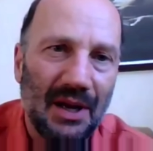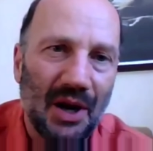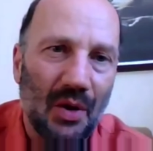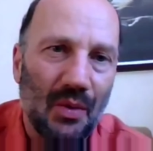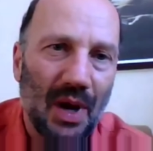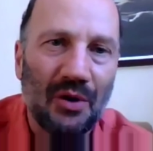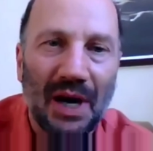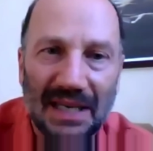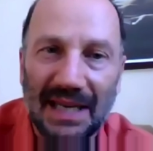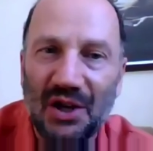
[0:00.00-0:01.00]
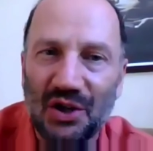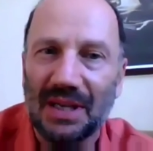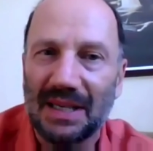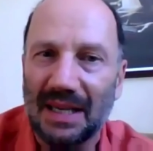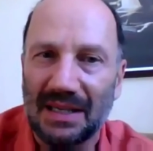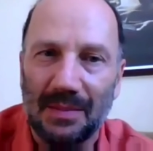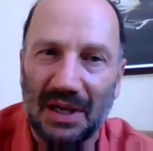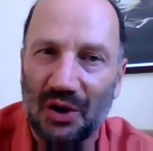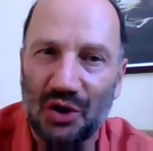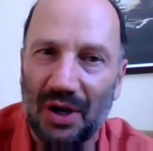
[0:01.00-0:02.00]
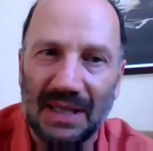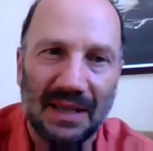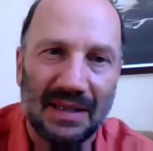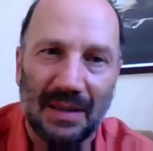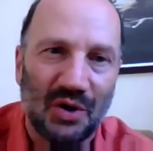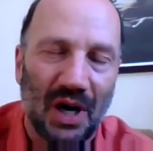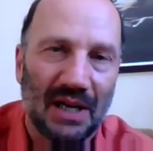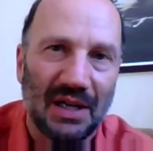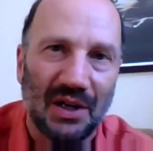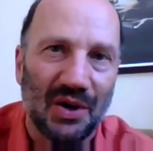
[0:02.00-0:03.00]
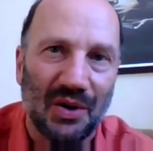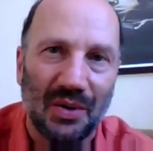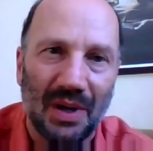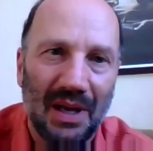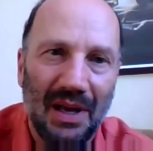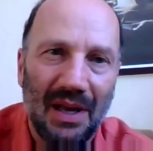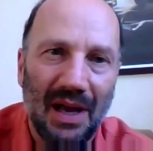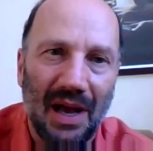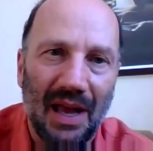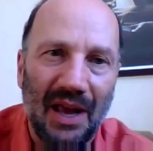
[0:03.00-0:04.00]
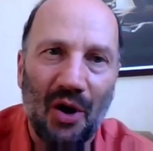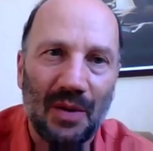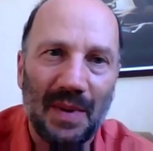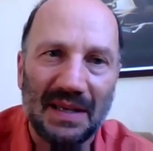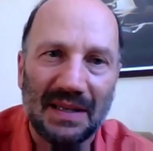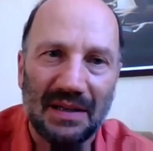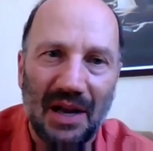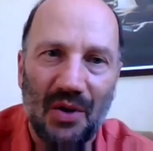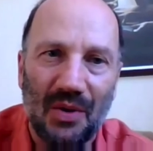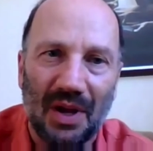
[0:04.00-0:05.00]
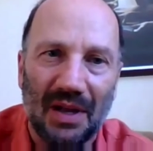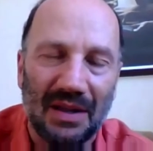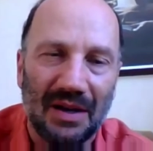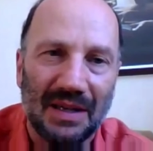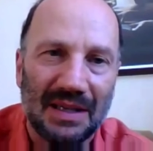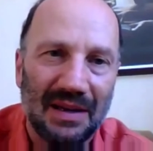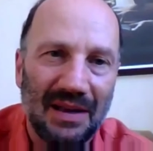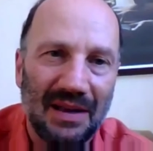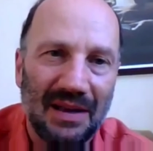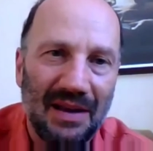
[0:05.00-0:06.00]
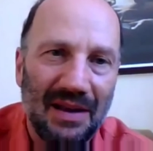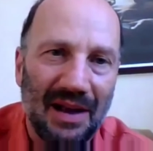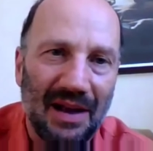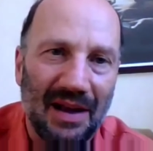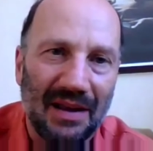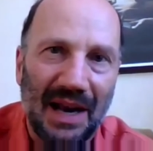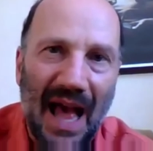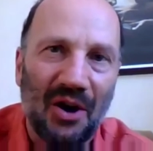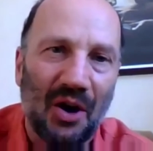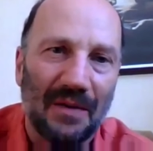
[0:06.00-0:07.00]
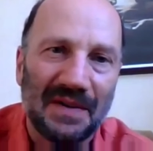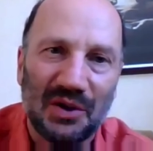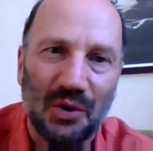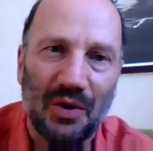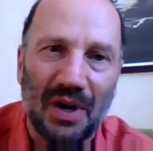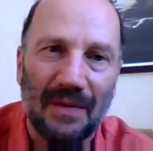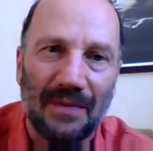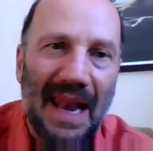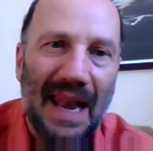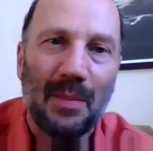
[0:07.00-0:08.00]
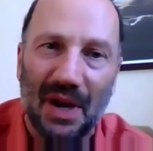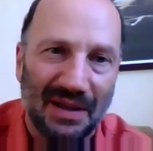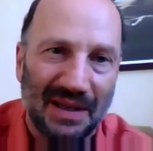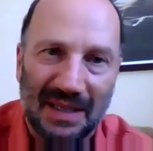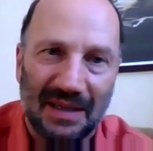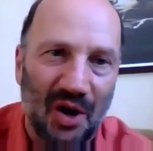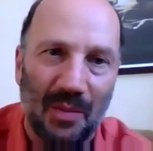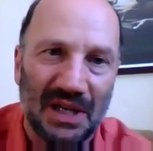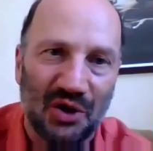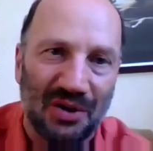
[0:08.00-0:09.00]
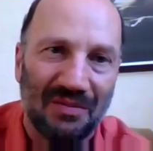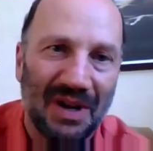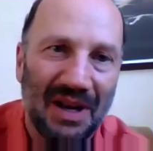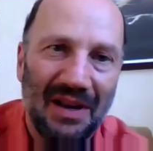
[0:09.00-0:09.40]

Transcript: accreditation systems and assurance systems try to do. Economists know that there's kind of Akerlof's story of the lemons, a competition